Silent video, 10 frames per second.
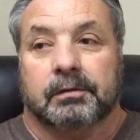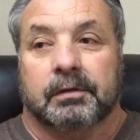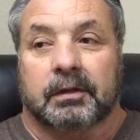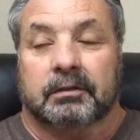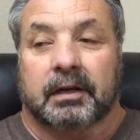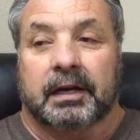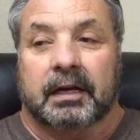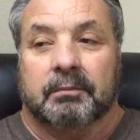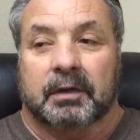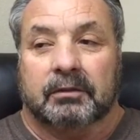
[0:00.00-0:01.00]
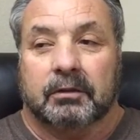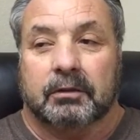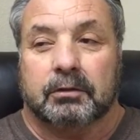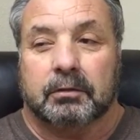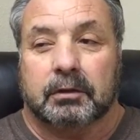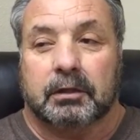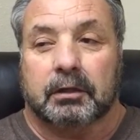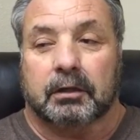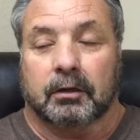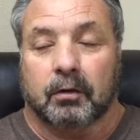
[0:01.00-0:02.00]
Since I had my
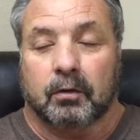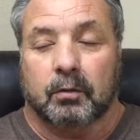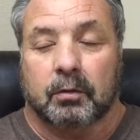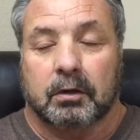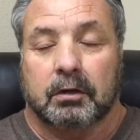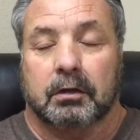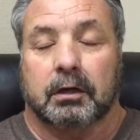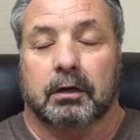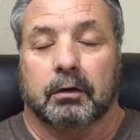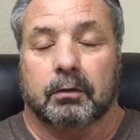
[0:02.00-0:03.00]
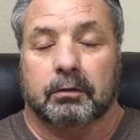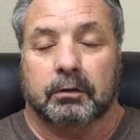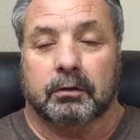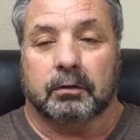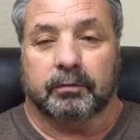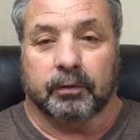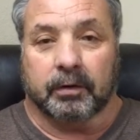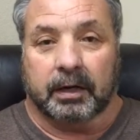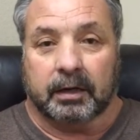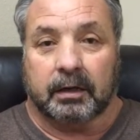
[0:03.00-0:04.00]
surgery in 01 and 02
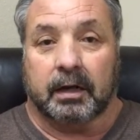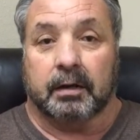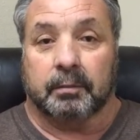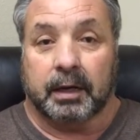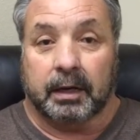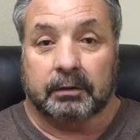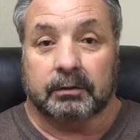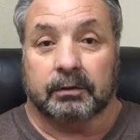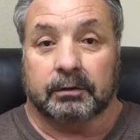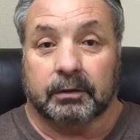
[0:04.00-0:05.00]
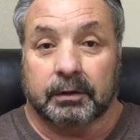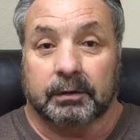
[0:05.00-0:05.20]
for neck and back surgery.